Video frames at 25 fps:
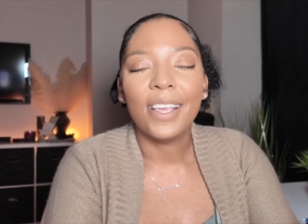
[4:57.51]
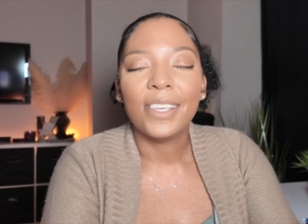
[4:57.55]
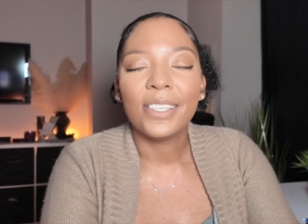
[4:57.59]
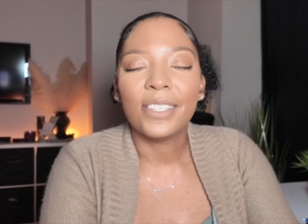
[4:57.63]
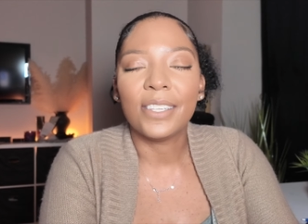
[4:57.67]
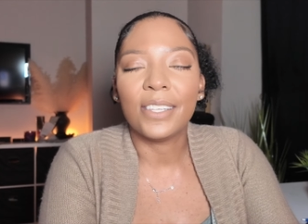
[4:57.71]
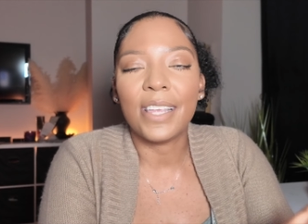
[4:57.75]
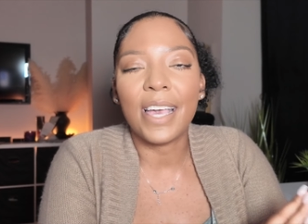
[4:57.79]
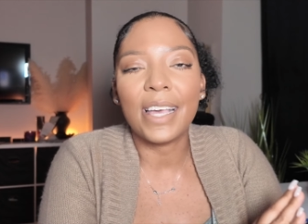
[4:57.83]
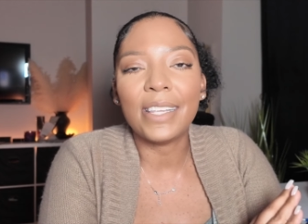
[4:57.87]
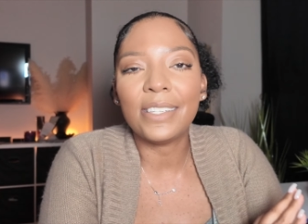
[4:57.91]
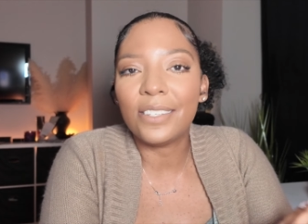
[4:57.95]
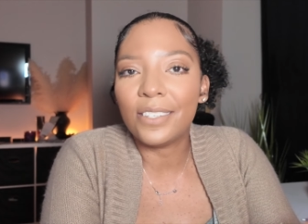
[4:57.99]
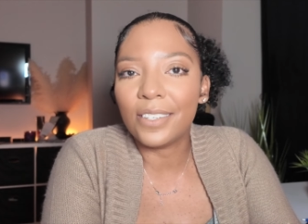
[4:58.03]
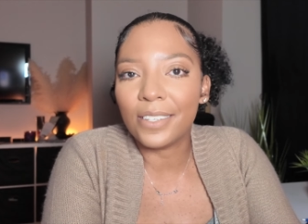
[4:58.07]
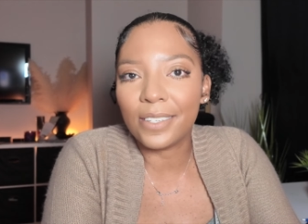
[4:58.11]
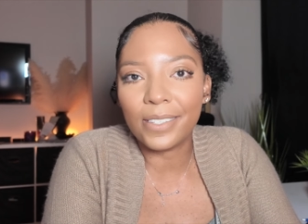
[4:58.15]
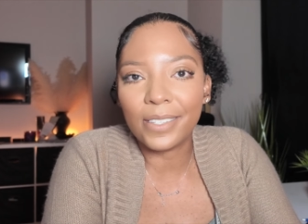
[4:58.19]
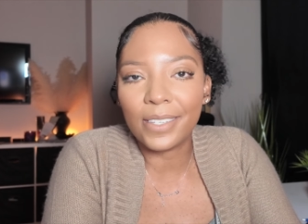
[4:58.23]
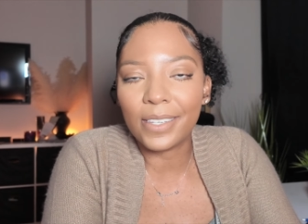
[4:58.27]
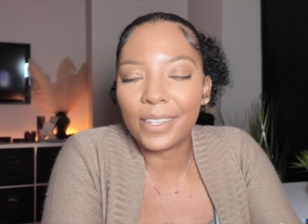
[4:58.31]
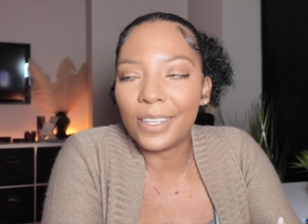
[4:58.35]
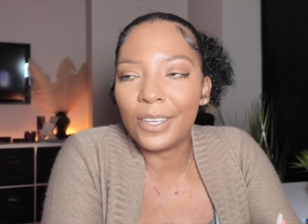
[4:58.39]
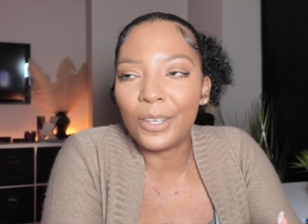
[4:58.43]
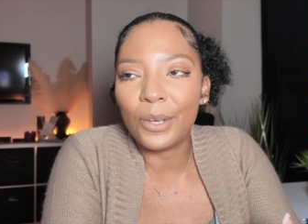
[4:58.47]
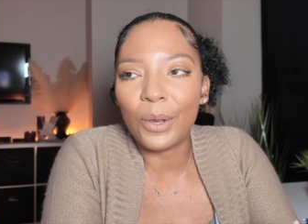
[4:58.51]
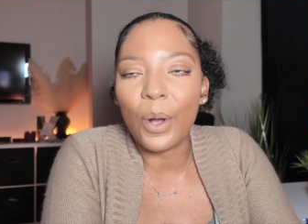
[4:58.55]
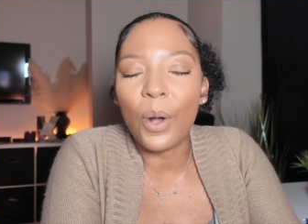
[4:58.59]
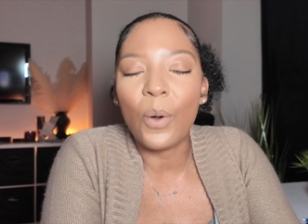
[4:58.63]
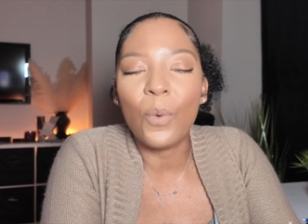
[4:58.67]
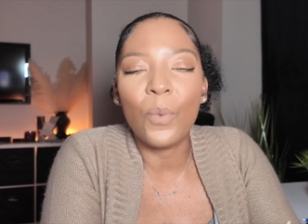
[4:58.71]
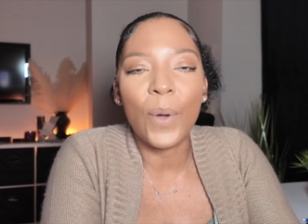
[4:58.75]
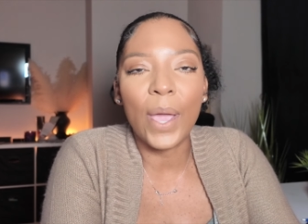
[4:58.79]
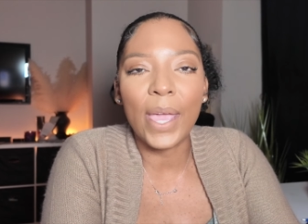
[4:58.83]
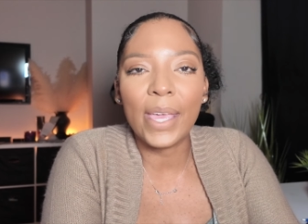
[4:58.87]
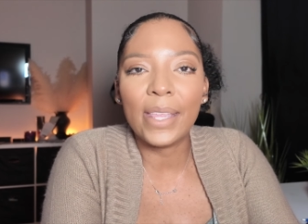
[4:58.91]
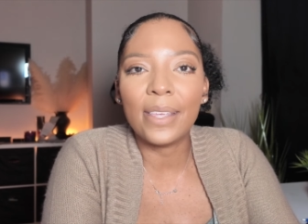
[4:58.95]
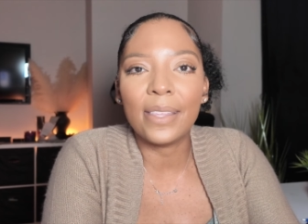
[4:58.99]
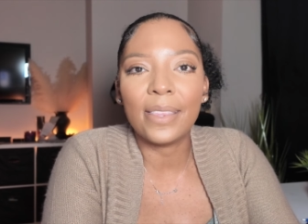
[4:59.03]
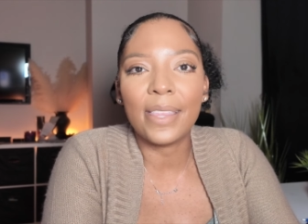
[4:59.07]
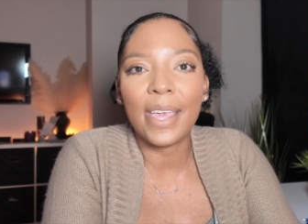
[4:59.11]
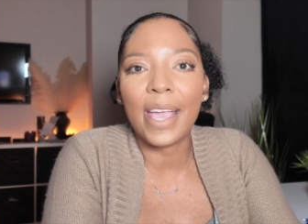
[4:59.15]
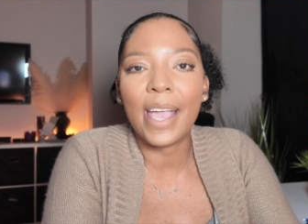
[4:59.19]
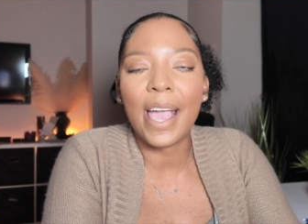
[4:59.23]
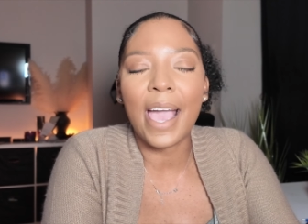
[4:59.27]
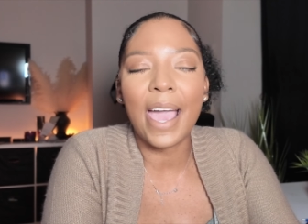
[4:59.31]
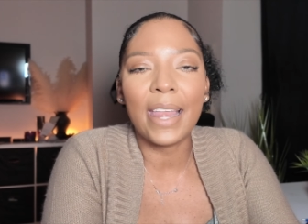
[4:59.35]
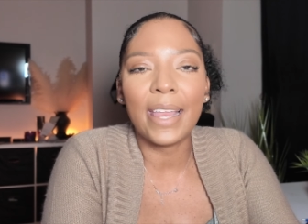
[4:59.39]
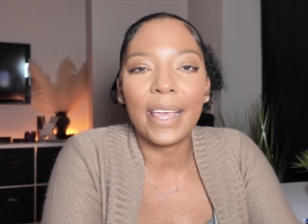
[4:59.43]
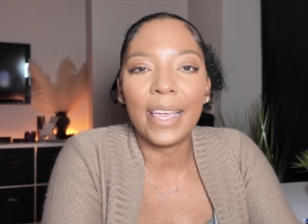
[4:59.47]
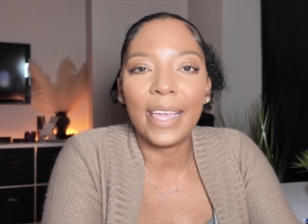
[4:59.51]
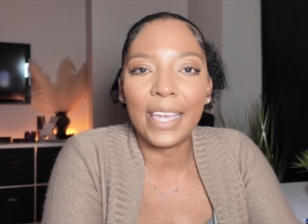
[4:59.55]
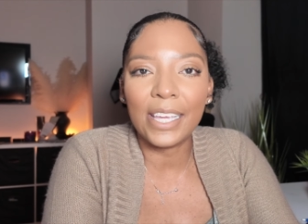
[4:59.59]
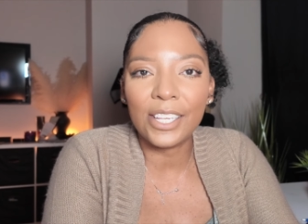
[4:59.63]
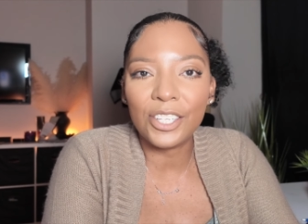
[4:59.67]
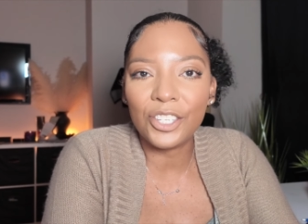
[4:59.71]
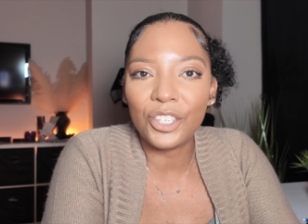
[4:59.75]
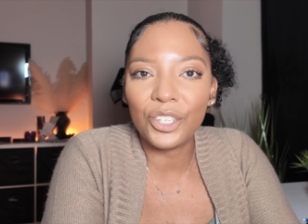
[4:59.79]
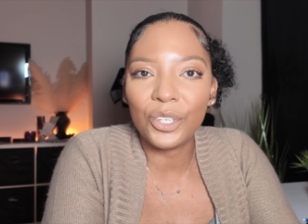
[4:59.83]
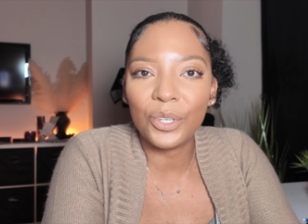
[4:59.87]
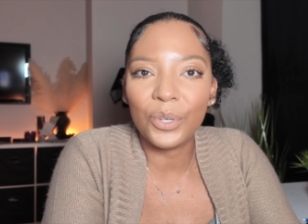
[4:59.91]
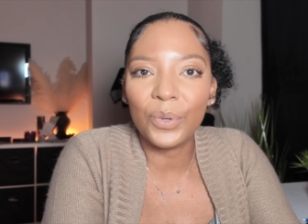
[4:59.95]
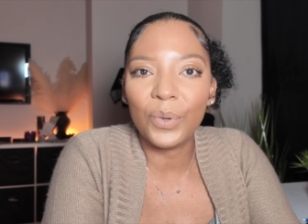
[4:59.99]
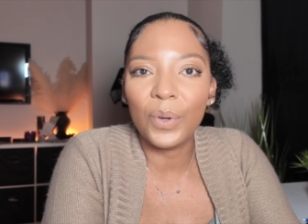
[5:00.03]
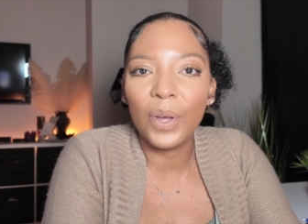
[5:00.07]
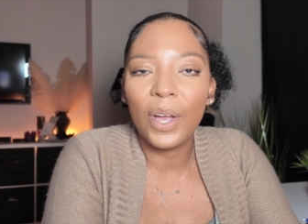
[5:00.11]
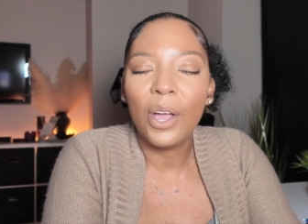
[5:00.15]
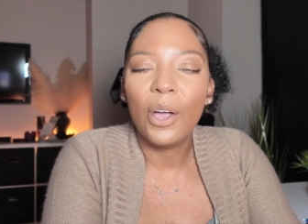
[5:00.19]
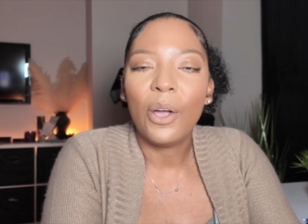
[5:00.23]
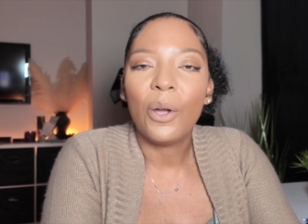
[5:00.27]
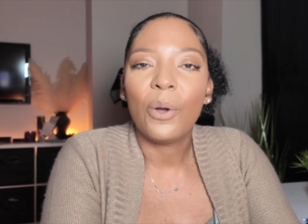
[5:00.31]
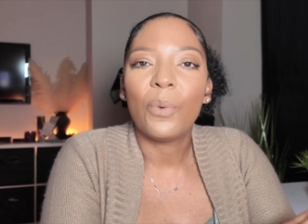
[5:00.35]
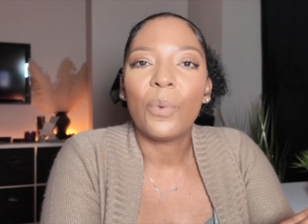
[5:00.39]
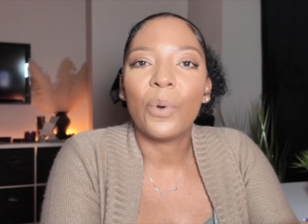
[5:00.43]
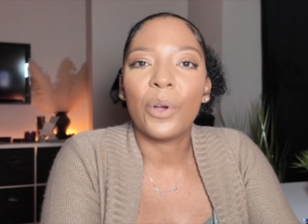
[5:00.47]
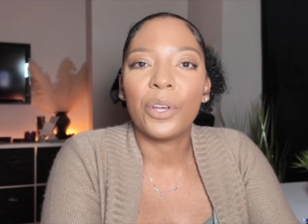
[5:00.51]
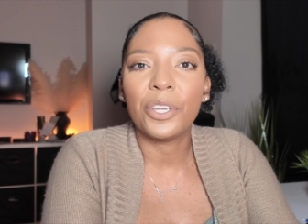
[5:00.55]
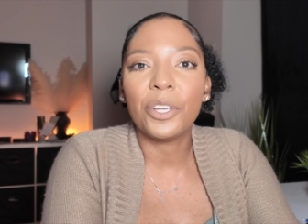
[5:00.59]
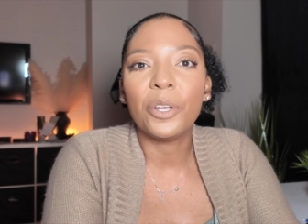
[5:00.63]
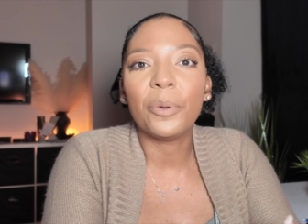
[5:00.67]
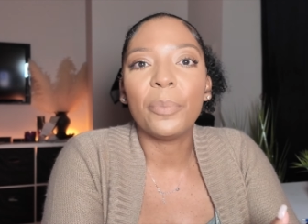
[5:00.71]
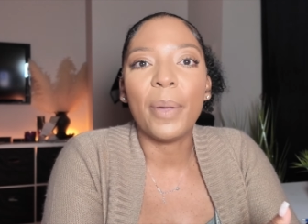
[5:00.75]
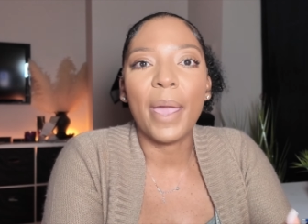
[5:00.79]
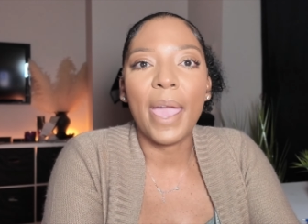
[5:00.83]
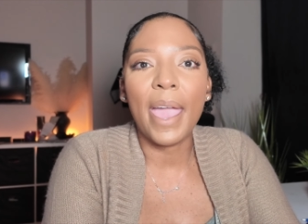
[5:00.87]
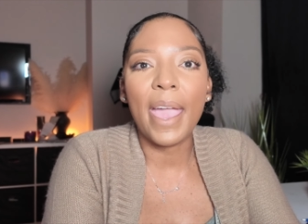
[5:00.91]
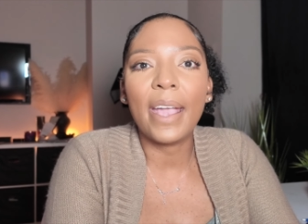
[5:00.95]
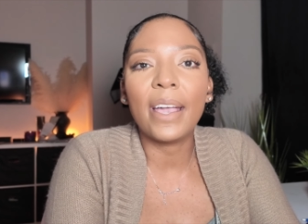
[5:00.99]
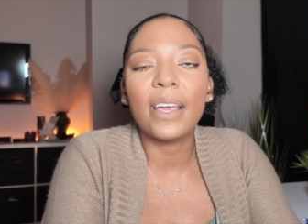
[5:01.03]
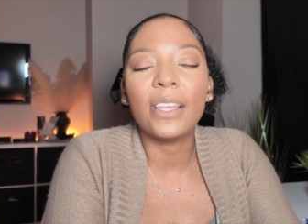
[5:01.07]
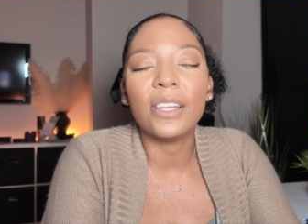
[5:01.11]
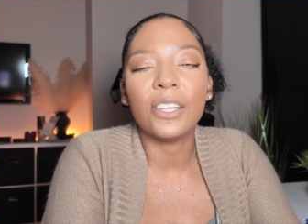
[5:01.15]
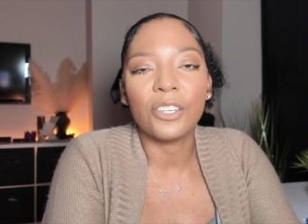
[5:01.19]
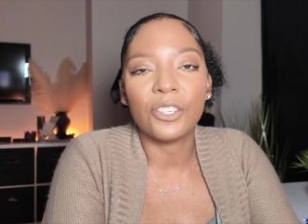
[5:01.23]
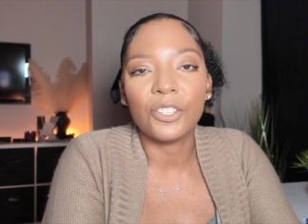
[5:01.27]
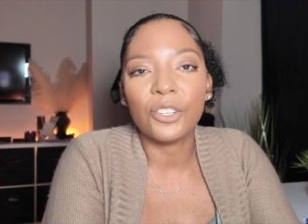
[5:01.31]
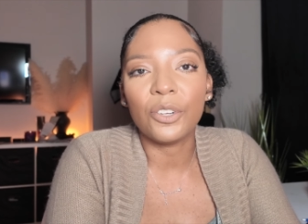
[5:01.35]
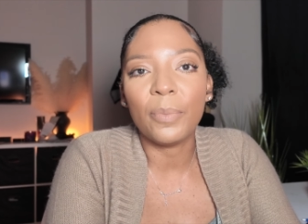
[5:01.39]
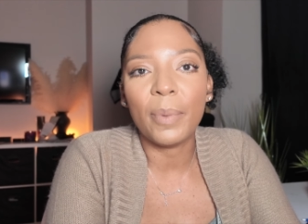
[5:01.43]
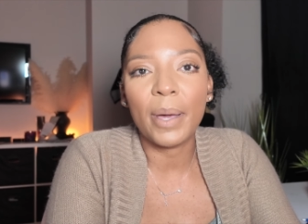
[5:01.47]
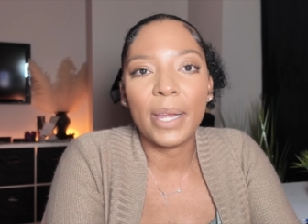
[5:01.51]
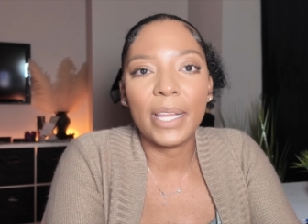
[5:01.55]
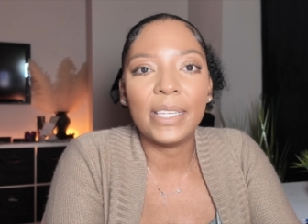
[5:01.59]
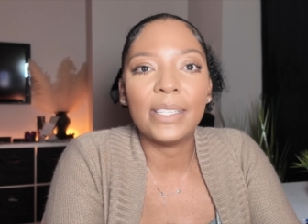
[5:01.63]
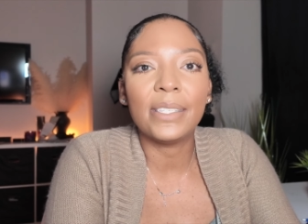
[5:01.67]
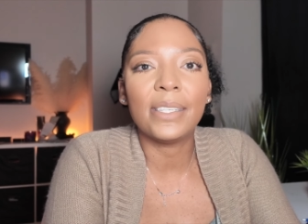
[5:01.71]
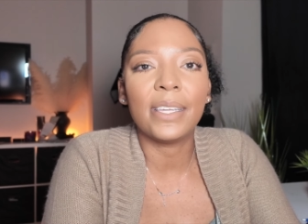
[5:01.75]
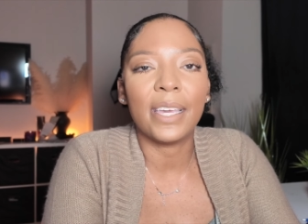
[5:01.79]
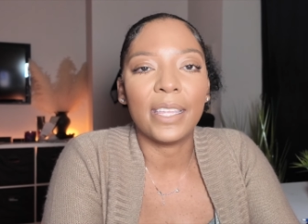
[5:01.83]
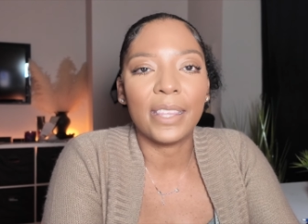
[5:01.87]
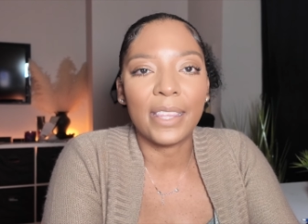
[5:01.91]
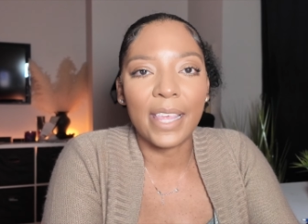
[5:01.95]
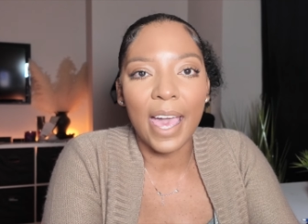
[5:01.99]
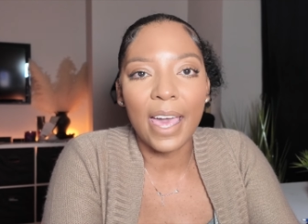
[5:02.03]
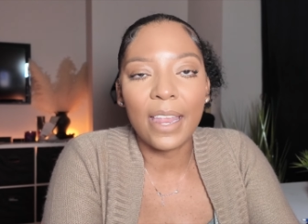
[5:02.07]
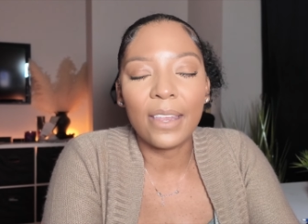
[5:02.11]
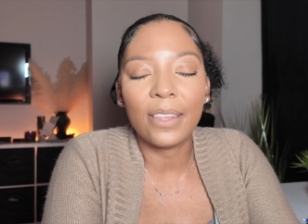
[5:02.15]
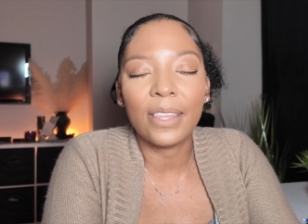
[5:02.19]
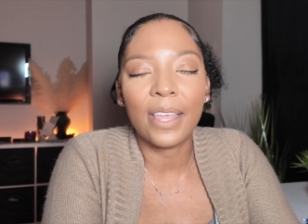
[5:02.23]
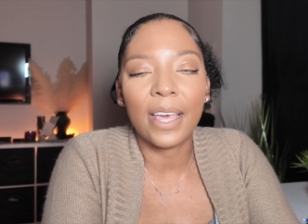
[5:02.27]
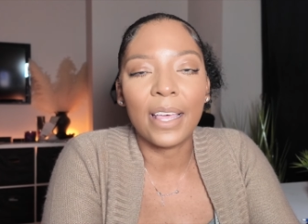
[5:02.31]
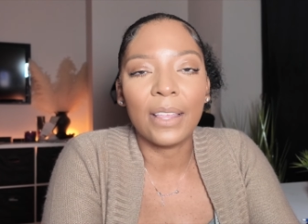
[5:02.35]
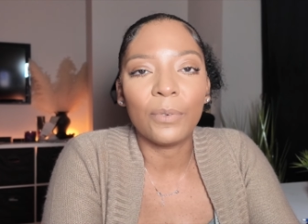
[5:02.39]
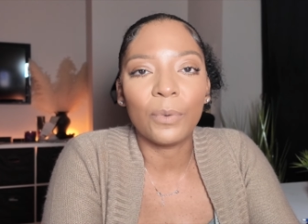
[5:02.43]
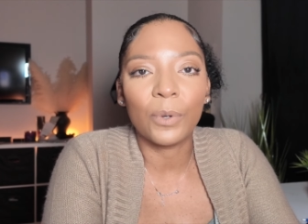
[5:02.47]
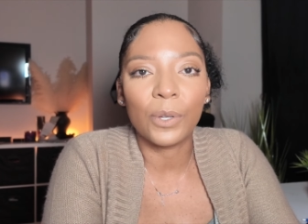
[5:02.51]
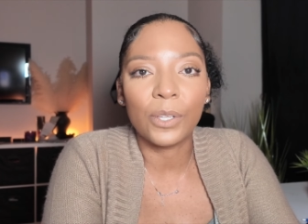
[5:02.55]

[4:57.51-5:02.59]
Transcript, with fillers: So that's just, you know, a way that they kind of get you where you're paying additional monies to get that, that